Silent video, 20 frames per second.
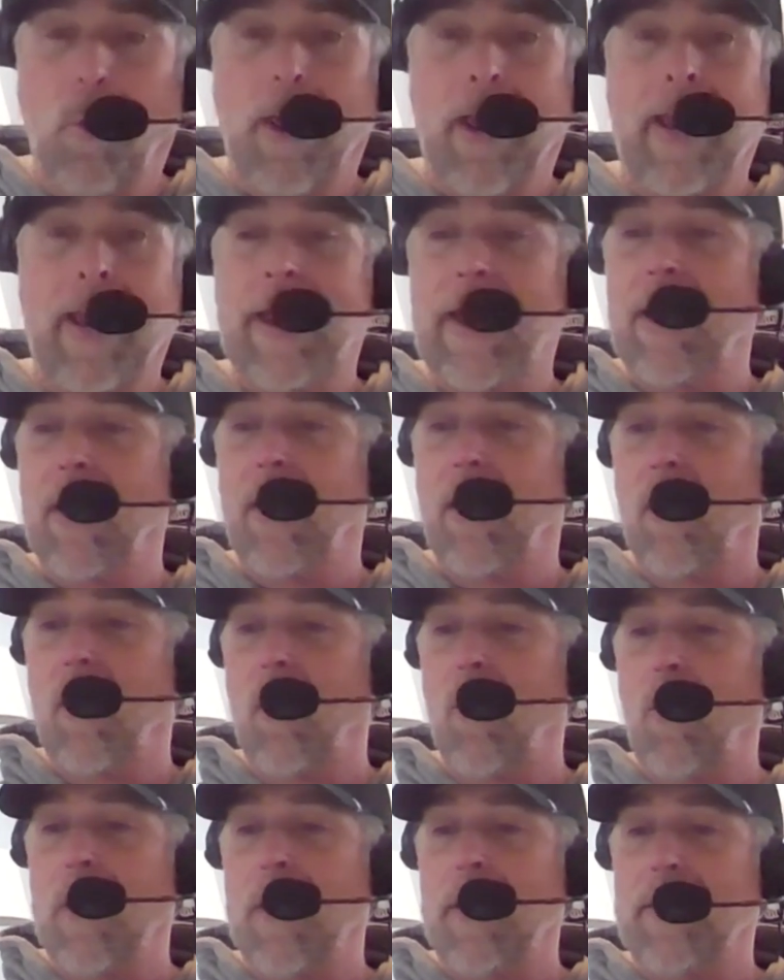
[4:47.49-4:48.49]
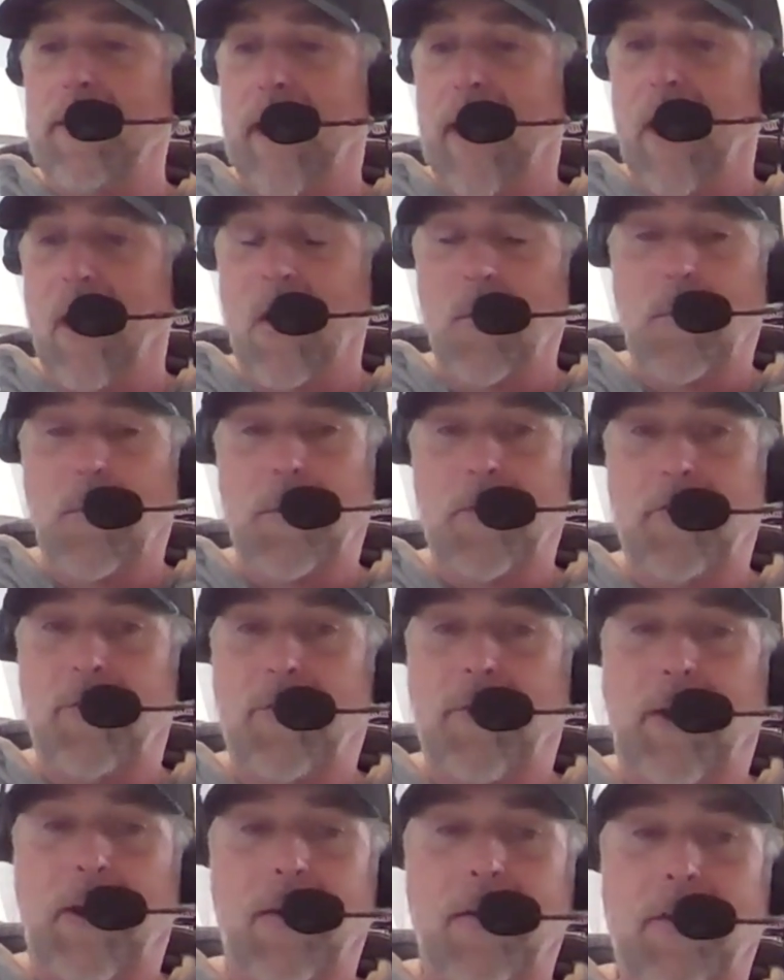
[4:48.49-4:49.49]
way it all went down was
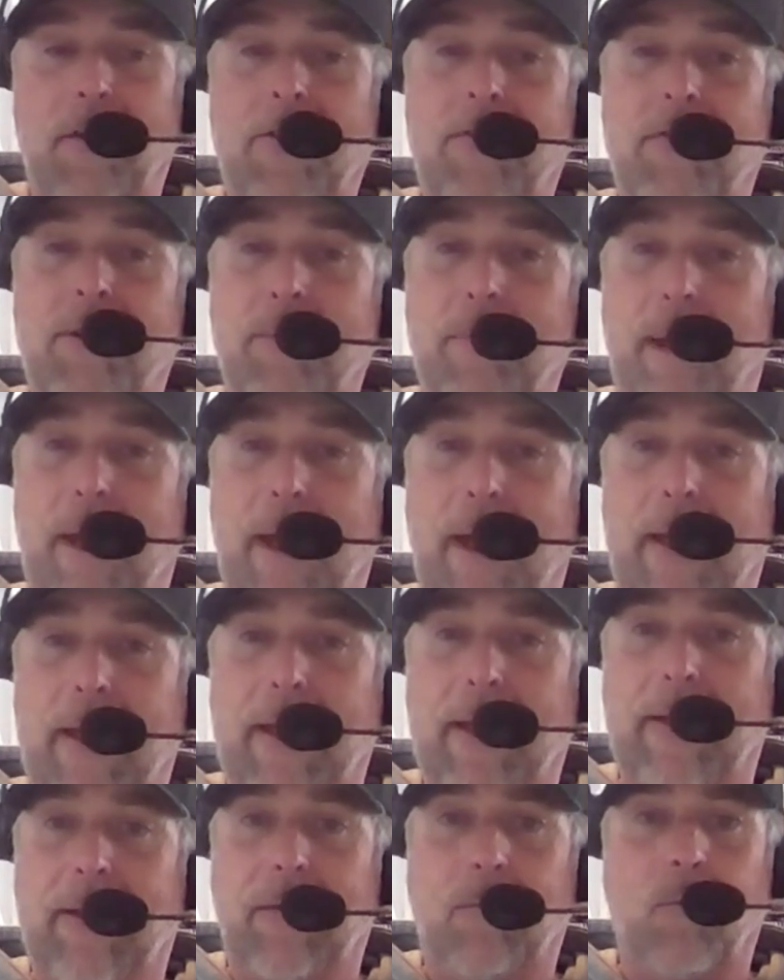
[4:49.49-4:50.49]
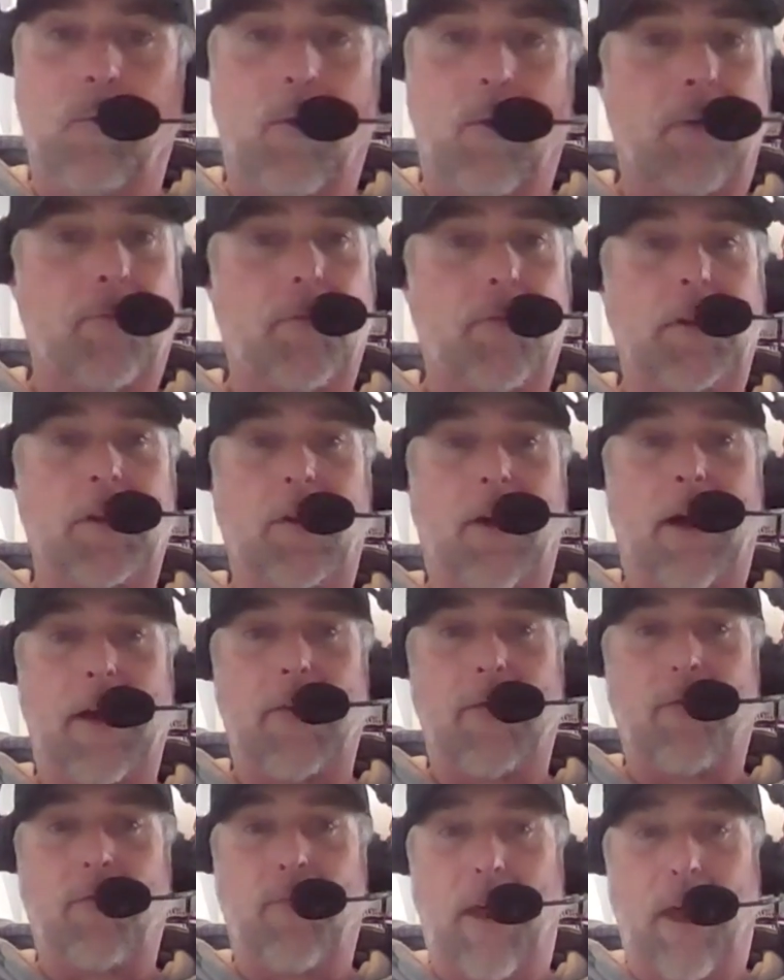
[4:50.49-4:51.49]
very dramatic, ruffled a
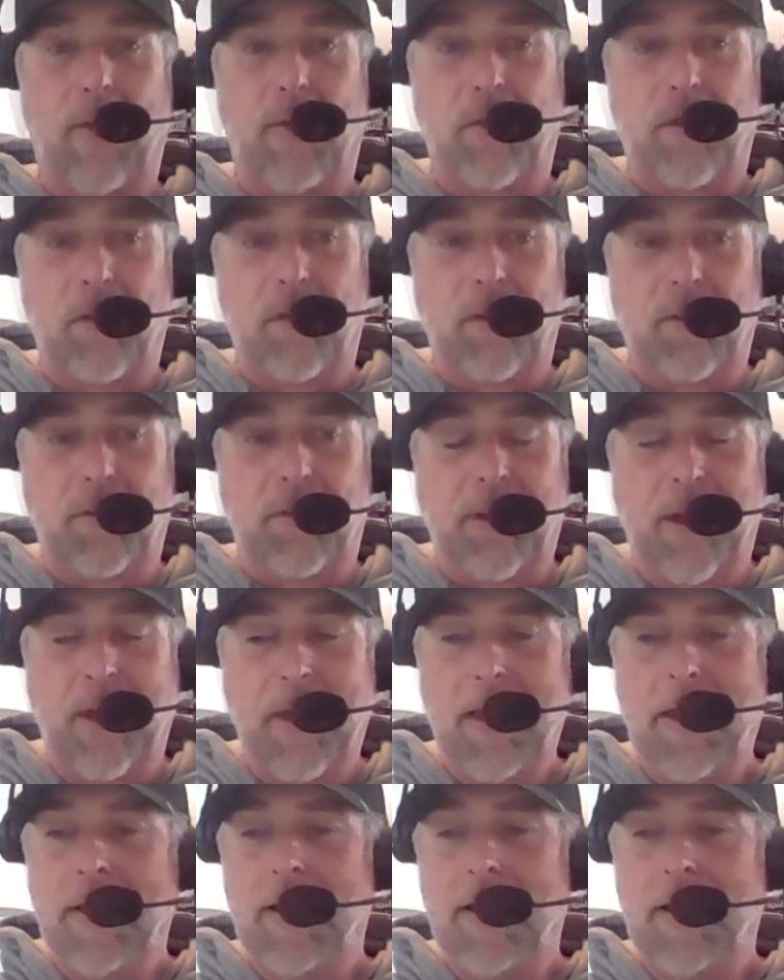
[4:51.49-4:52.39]
lot of feathers.